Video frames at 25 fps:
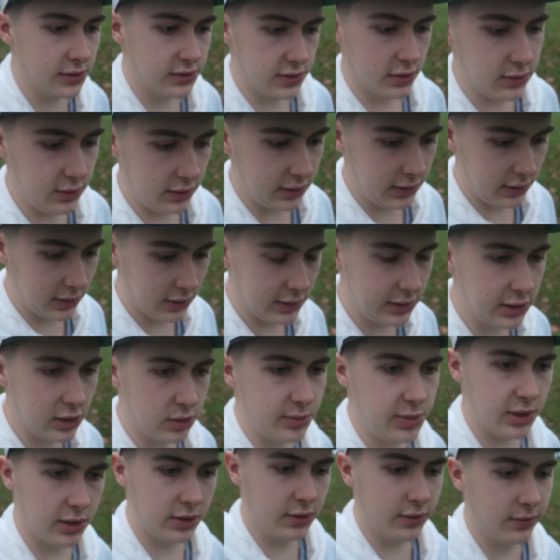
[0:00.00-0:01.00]
There's only a
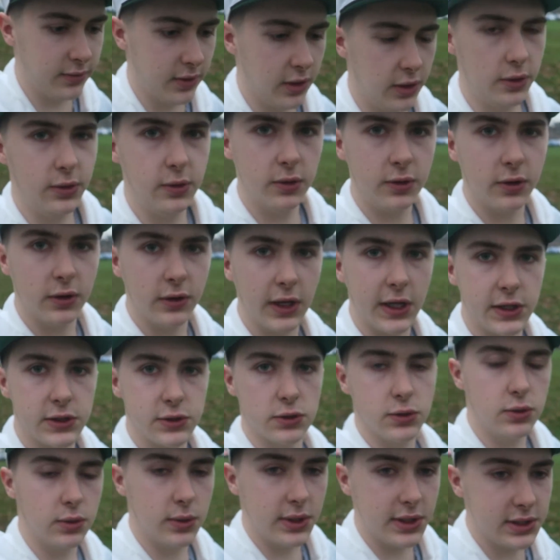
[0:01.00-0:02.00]
little bit on the road, and
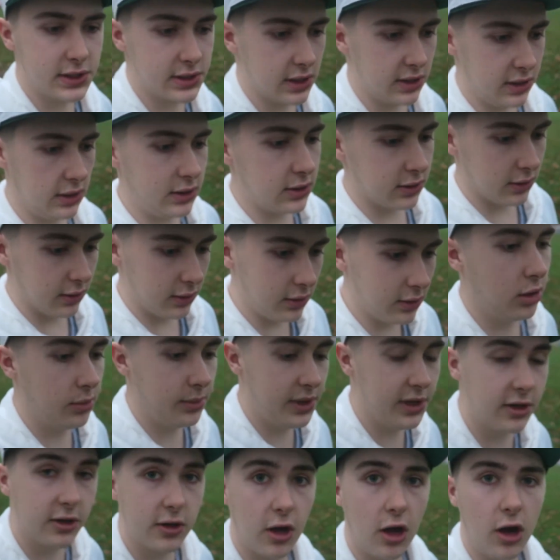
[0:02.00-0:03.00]
that's always taken.
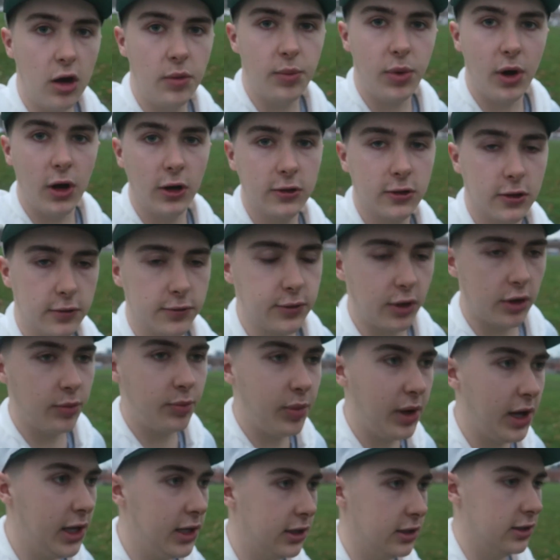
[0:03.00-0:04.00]
I'm in a car park. I've got
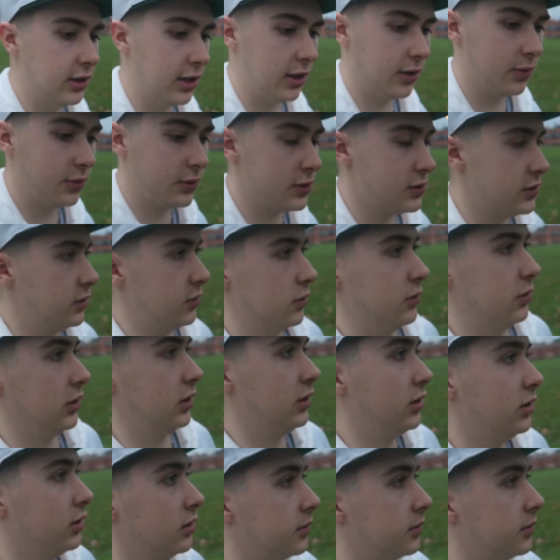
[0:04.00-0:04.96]
to pay it now. It's annoying.